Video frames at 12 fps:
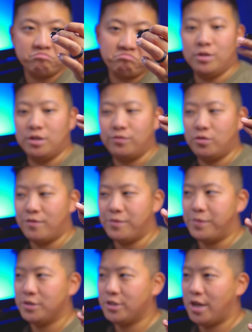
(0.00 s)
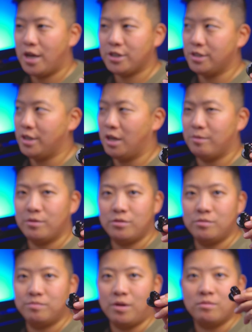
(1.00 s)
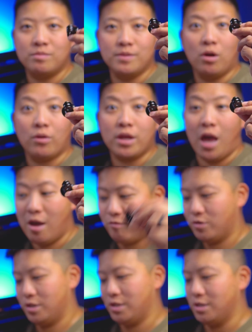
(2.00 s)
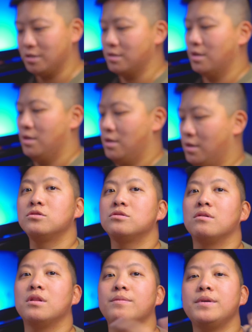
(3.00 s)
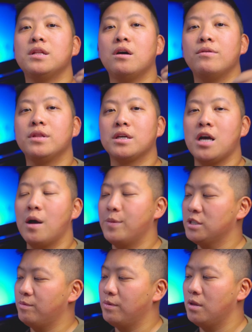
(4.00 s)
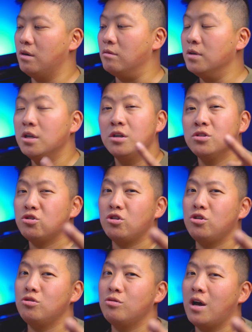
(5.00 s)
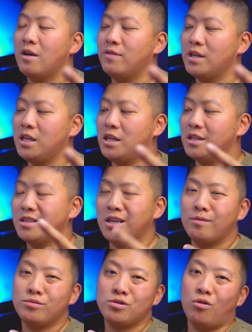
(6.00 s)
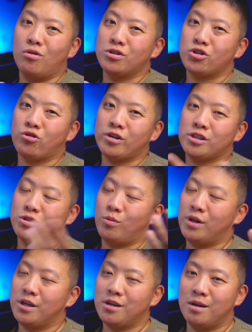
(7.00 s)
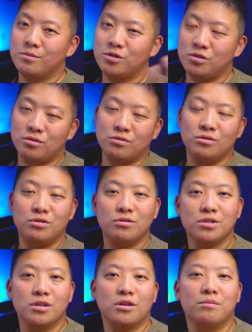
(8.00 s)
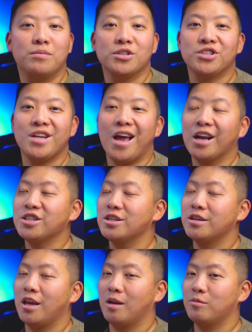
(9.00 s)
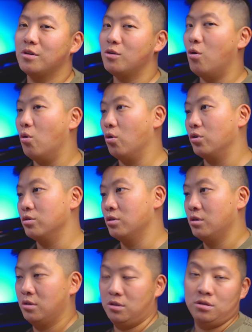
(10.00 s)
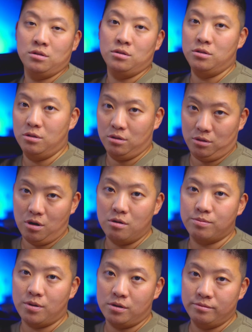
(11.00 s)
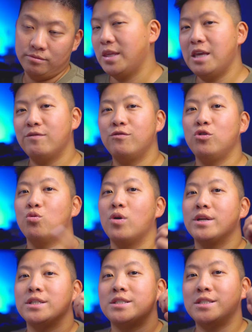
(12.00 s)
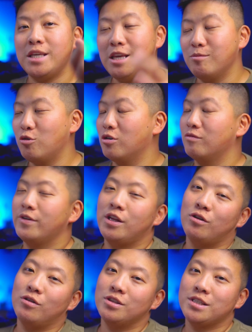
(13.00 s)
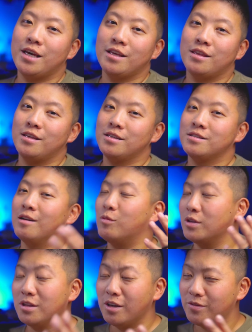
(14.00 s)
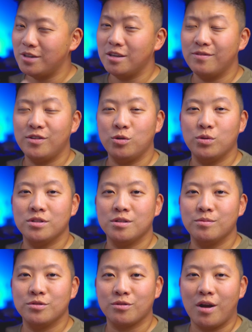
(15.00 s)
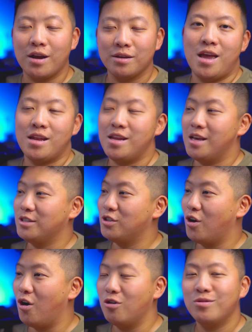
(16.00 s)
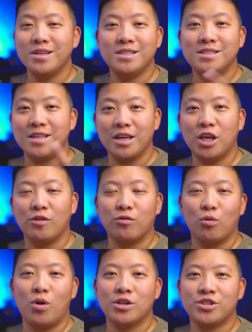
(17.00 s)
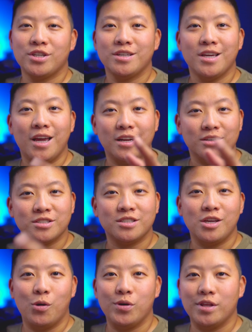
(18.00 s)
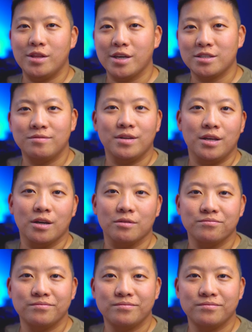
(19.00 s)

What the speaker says: But if you have a budget action camera, you probably already have one of these. So let me know in the comments below. Do you have any tips or tricks when it comes to using your budget action camera or your GoPro? If you want to see more videos like this, I would love it if you would subscribe. And as always, thank you for watching, and I'll see you in the next video.